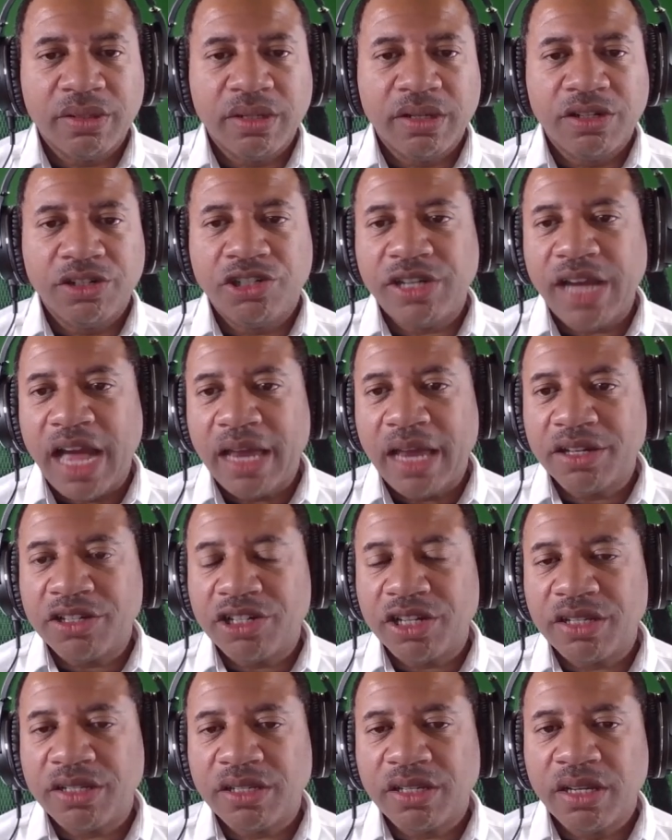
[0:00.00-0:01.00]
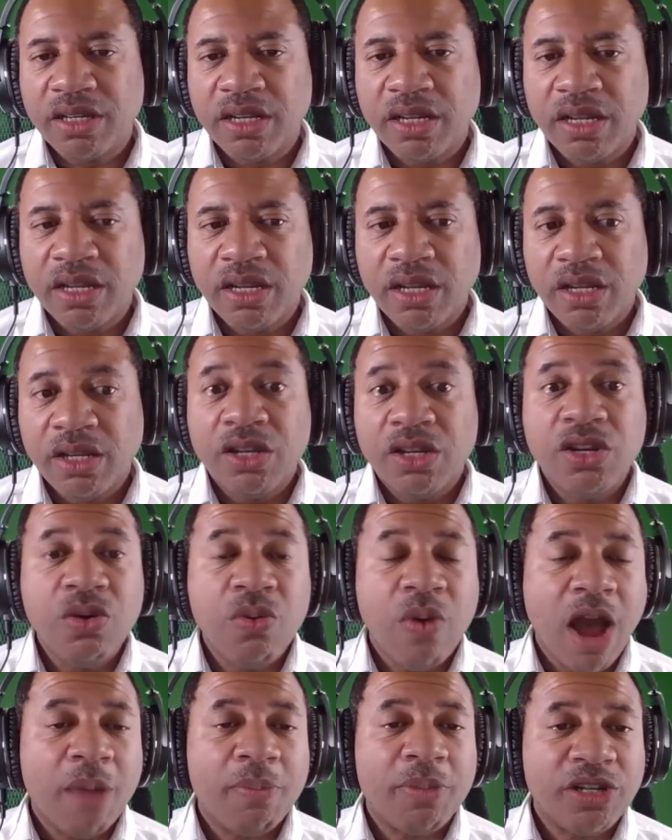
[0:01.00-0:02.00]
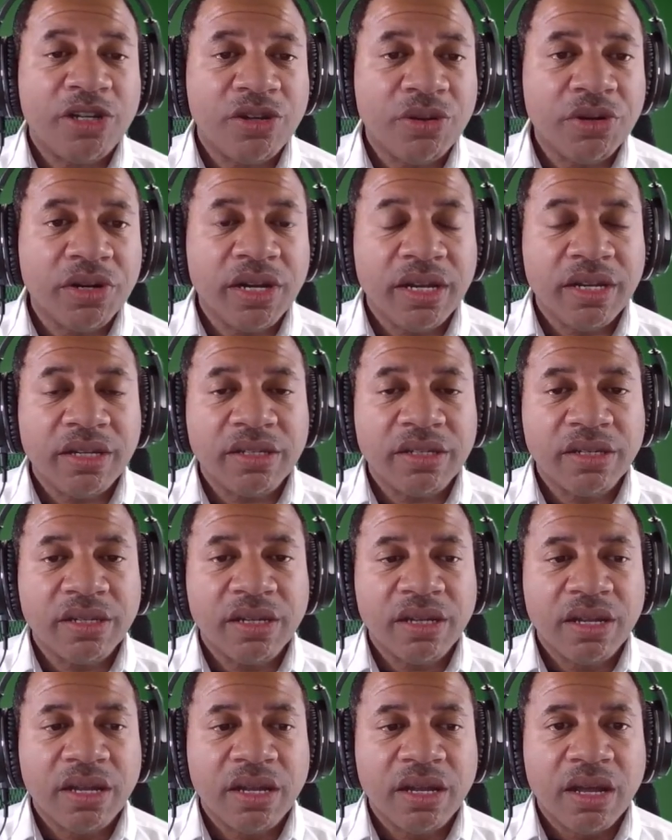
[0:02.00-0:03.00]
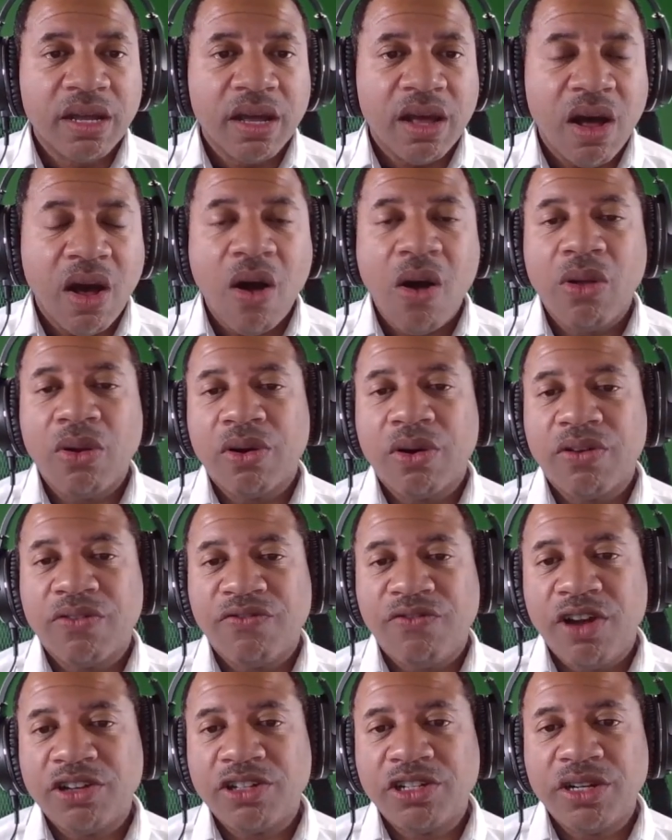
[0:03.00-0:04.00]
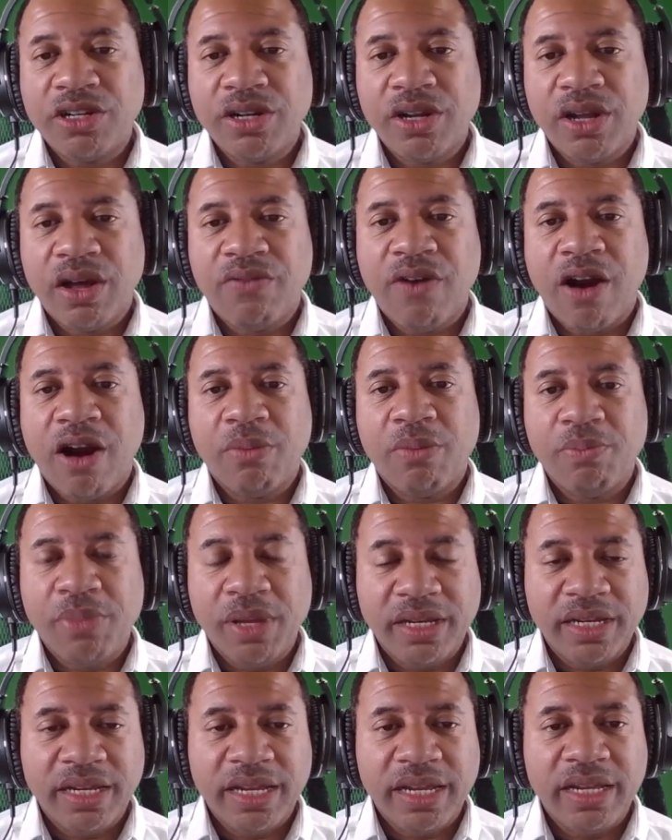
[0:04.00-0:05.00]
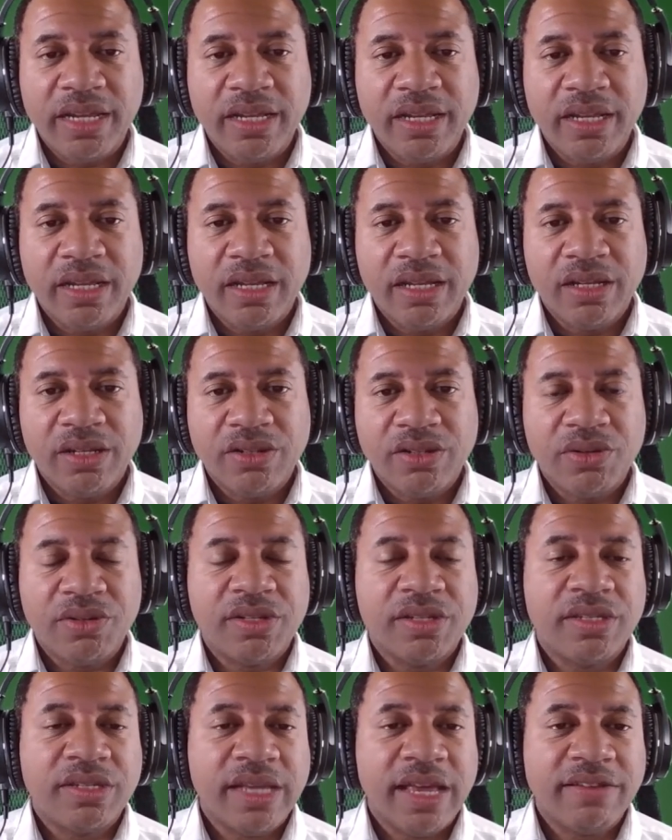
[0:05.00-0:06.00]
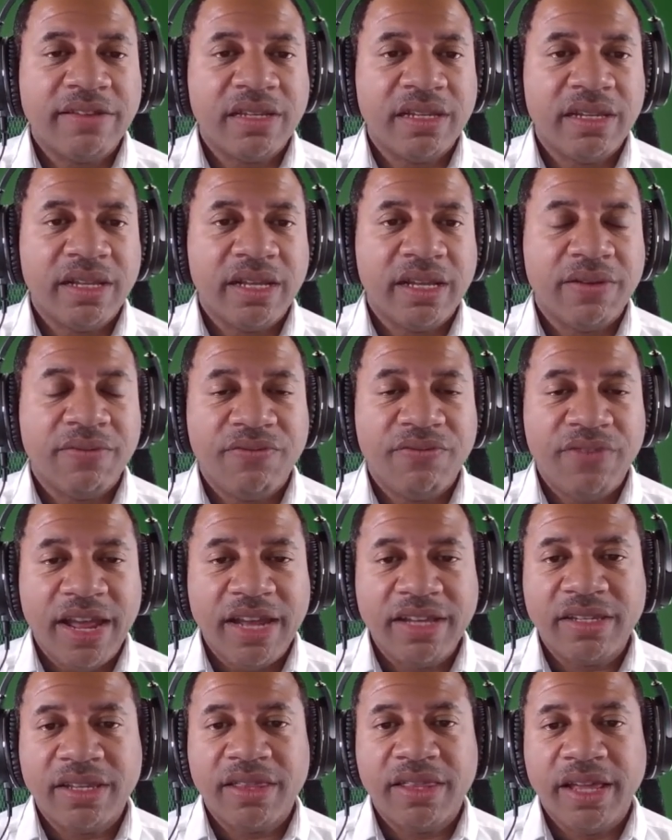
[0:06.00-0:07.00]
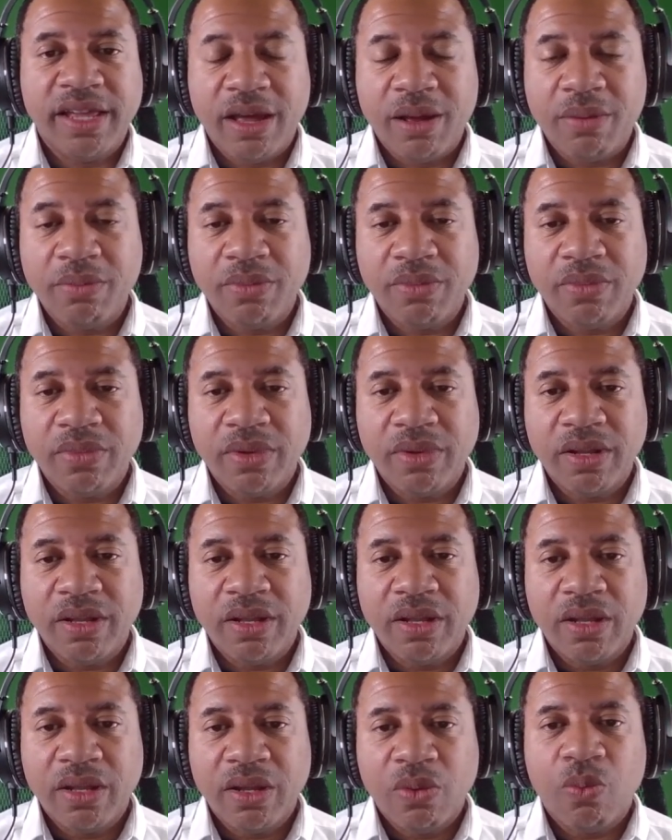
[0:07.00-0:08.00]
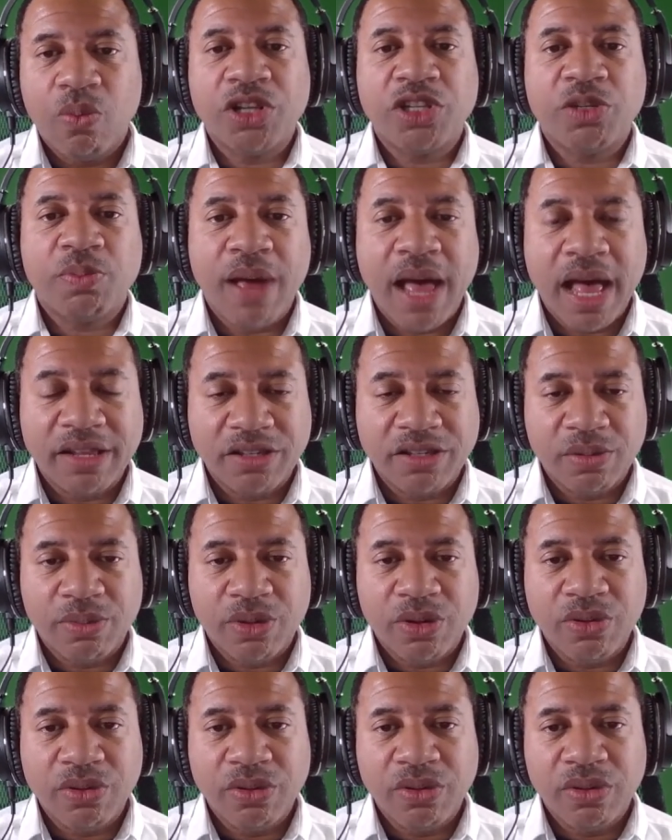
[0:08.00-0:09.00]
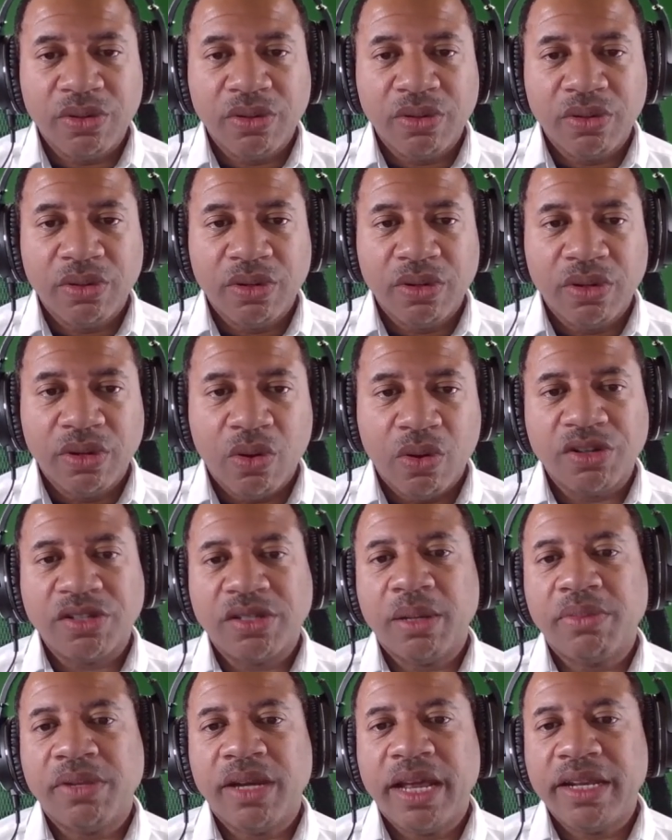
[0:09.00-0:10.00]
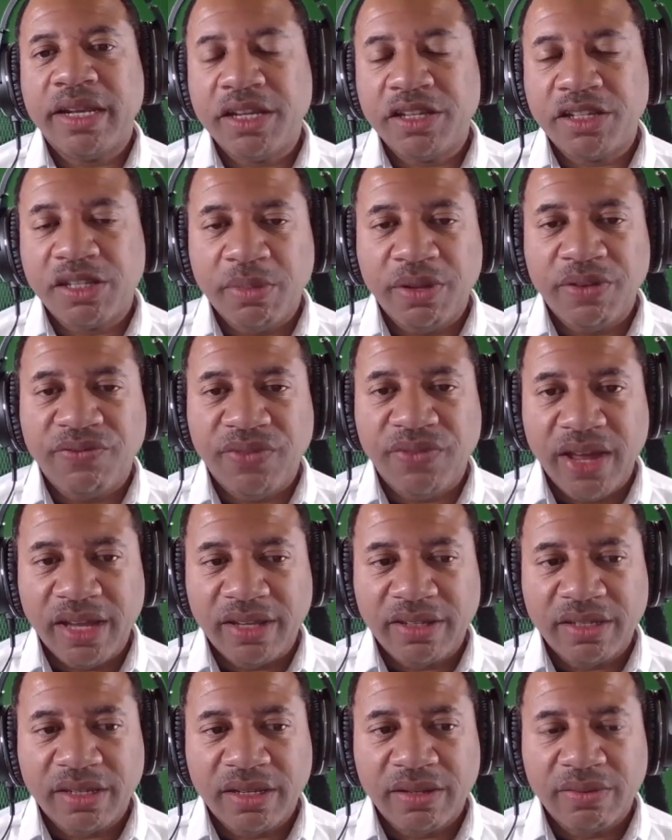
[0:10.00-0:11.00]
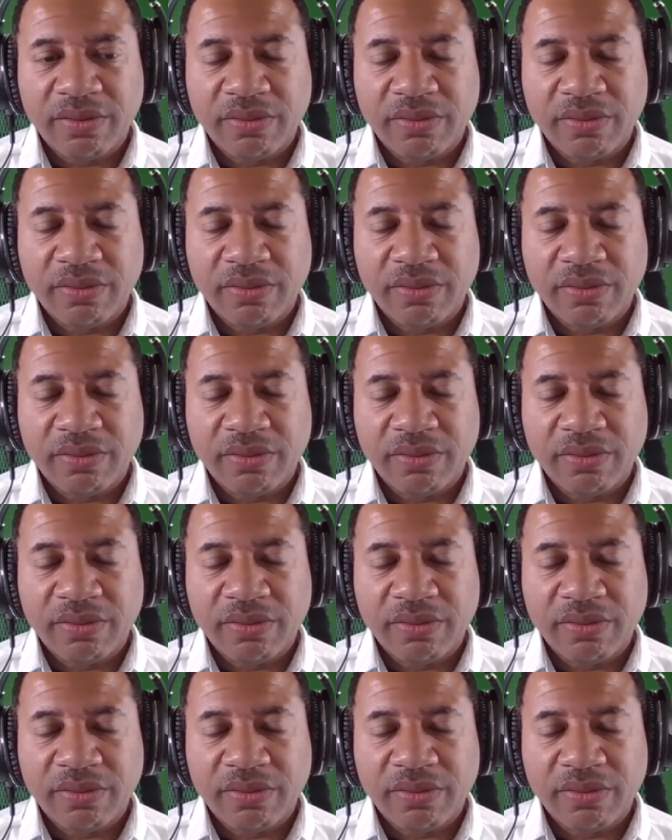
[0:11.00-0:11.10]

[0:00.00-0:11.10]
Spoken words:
challenges, new opportunities, all are a function of our ability to successfully convey to them what's possible or something that needs to be fixed.